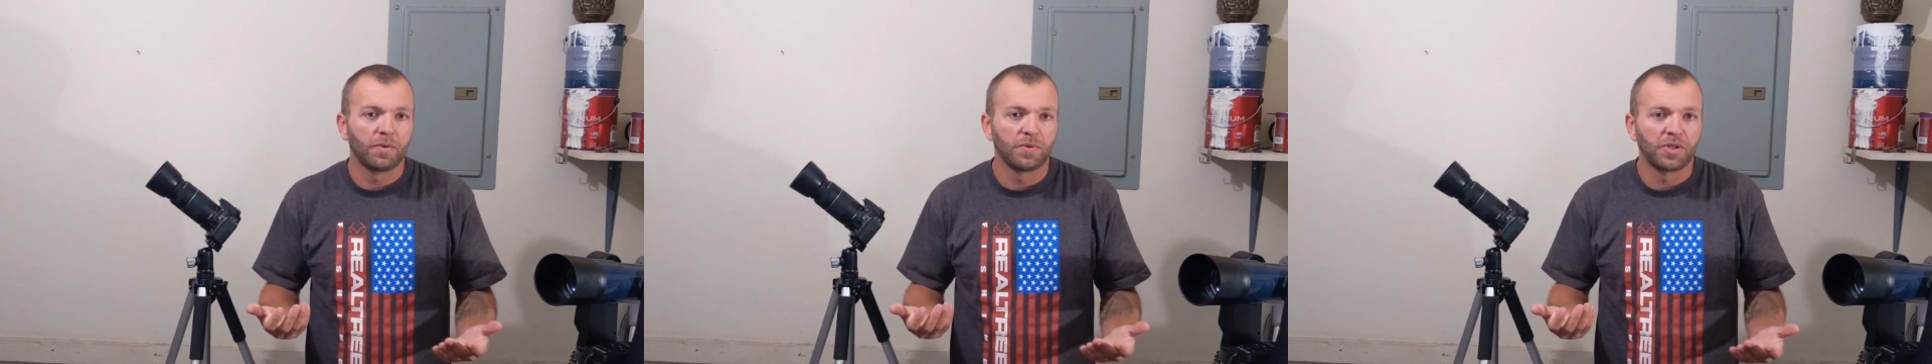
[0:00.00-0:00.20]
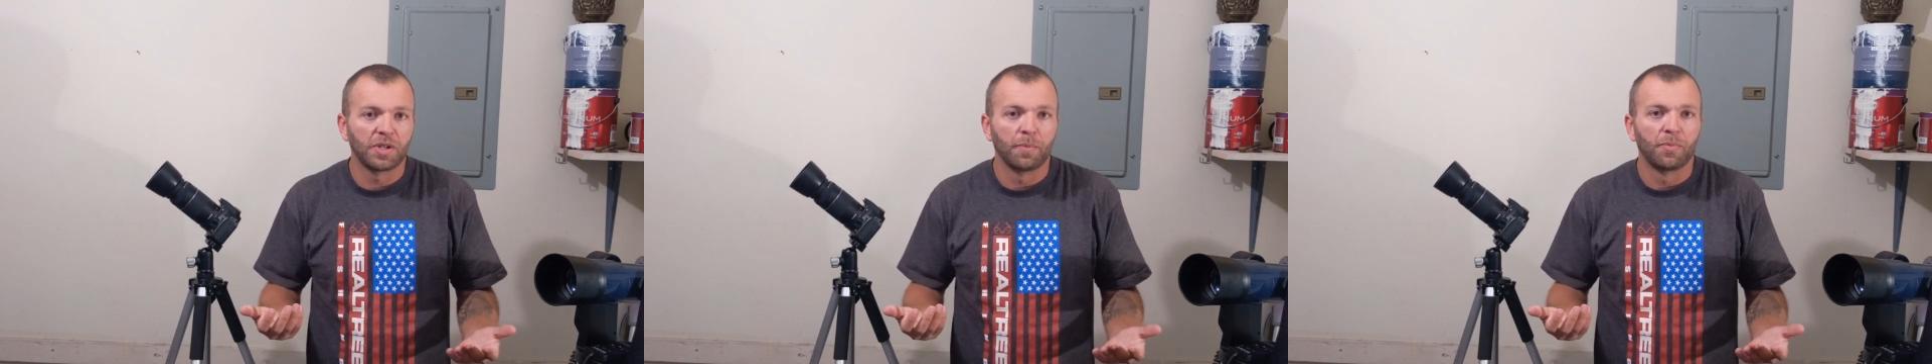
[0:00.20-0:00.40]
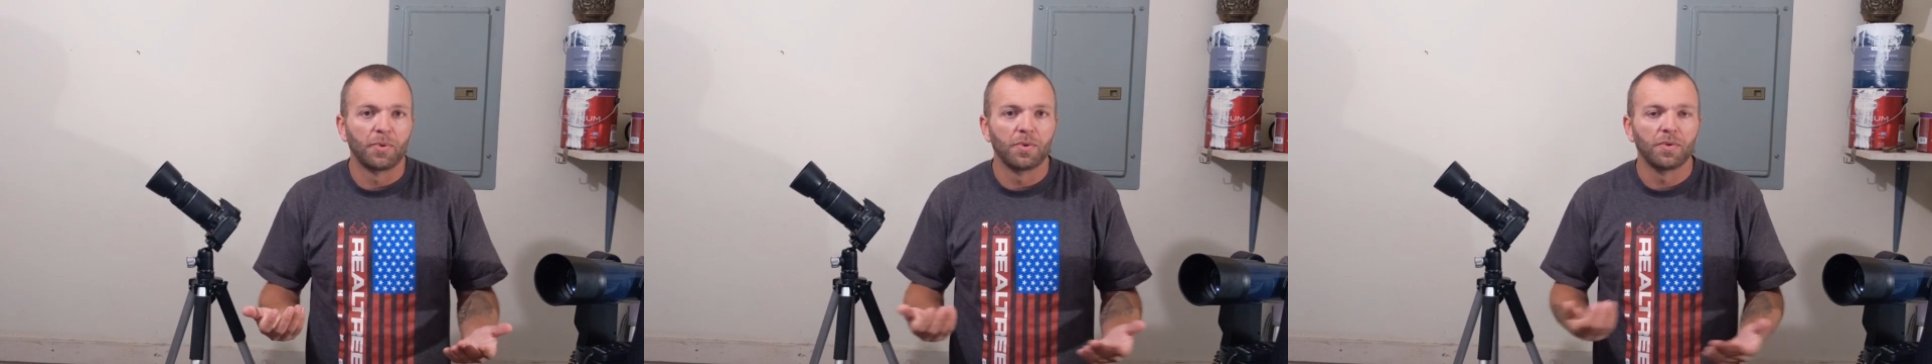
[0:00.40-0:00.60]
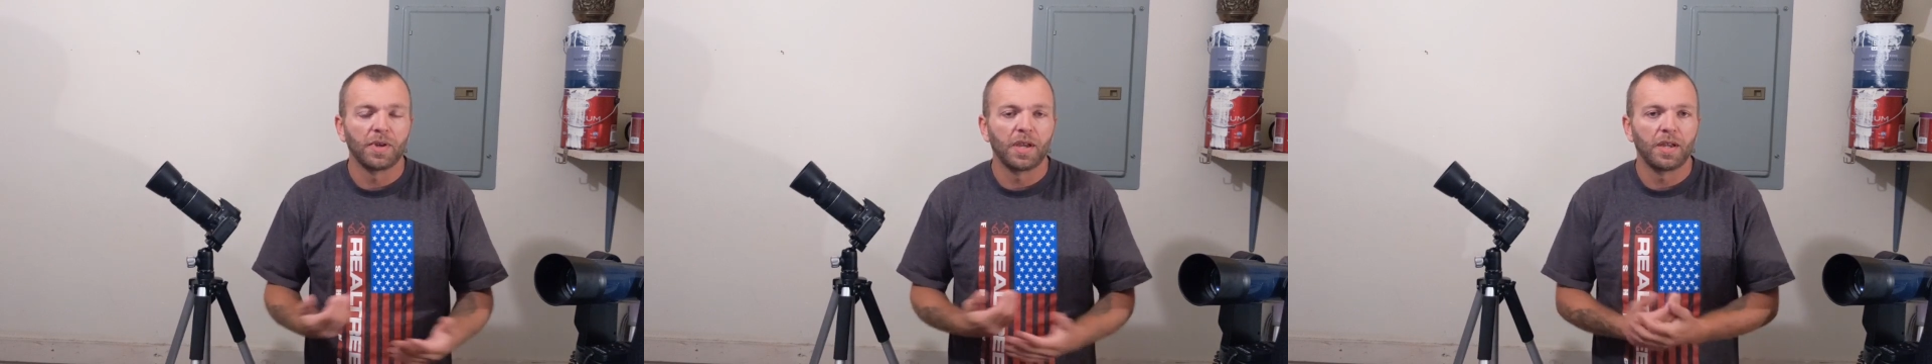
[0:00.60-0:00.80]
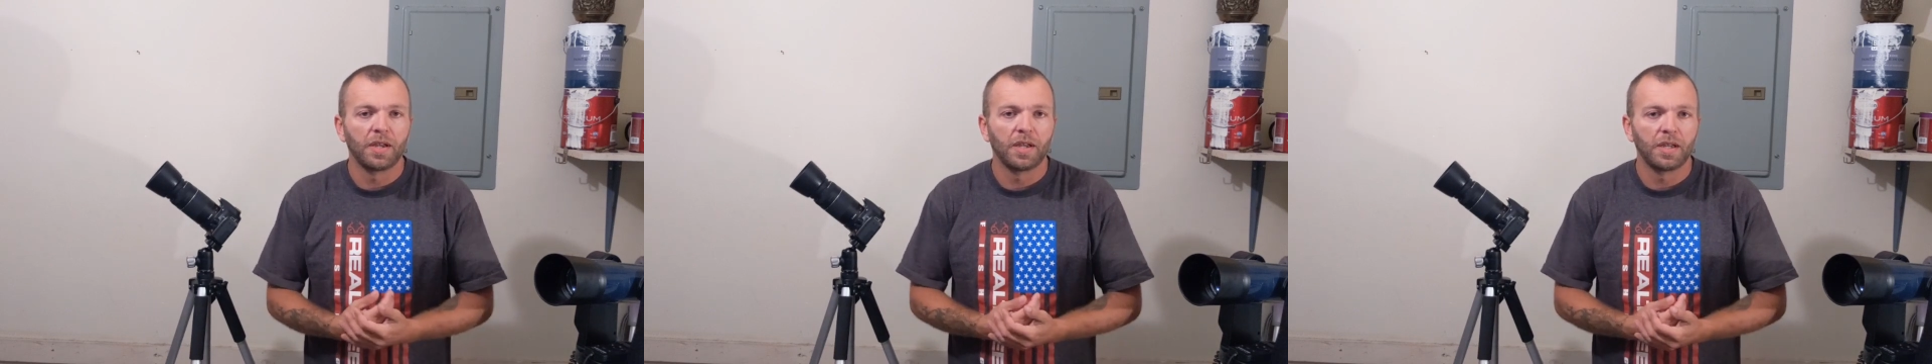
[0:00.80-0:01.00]
simple
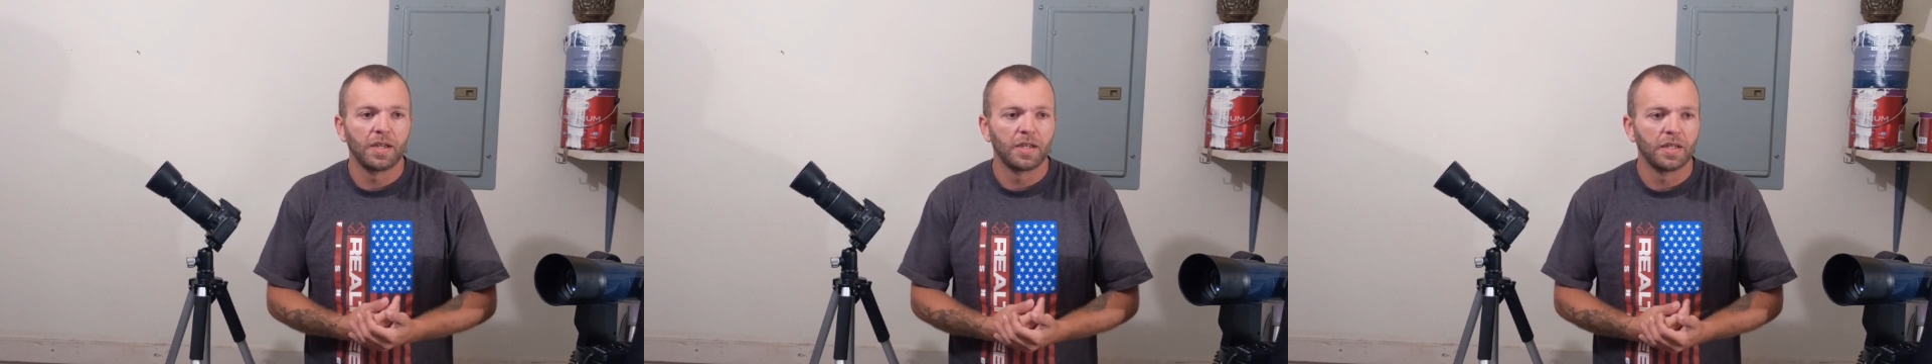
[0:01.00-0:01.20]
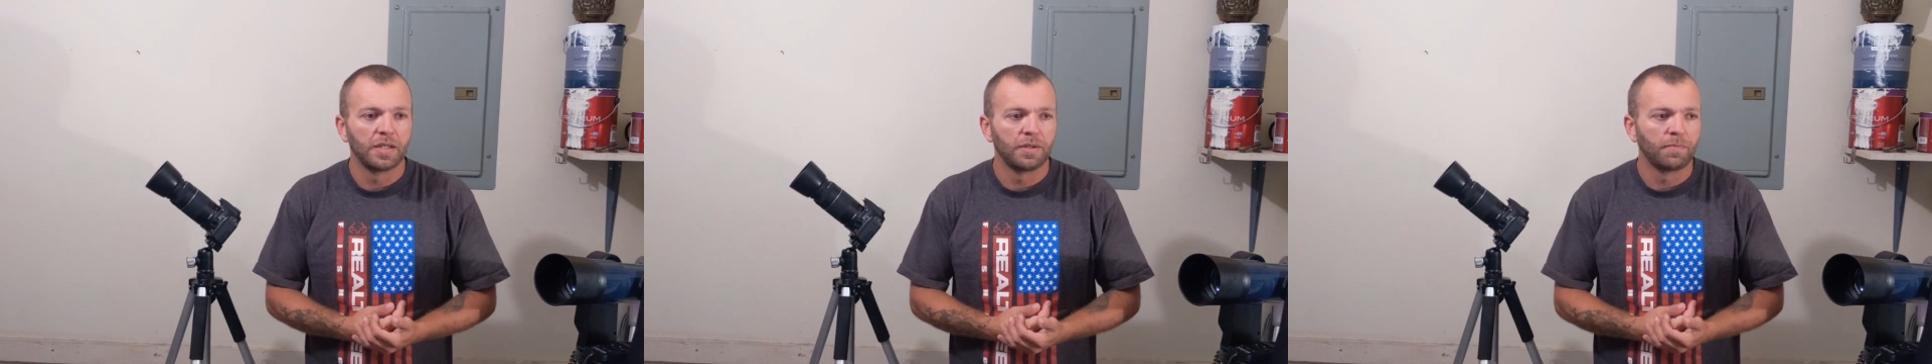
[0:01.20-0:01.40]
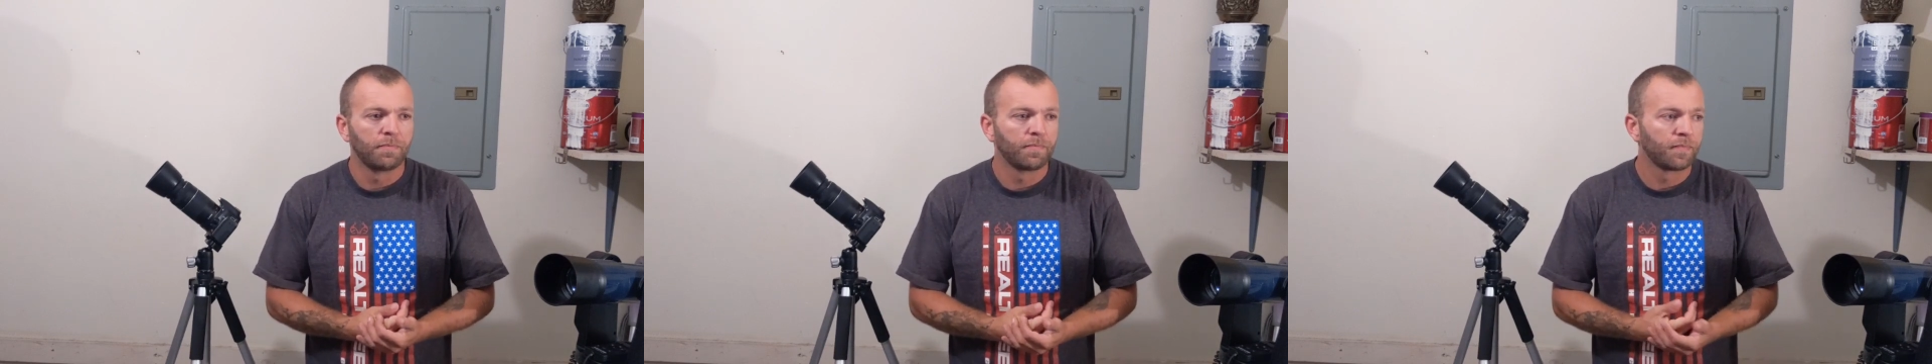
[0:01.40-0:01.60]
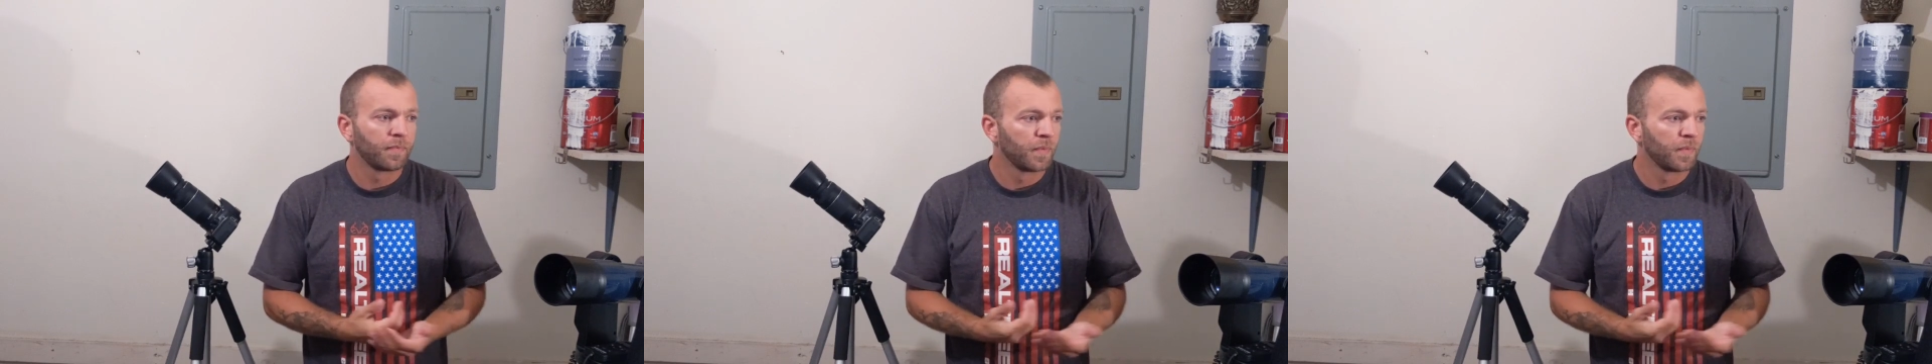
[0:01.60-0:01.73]
and,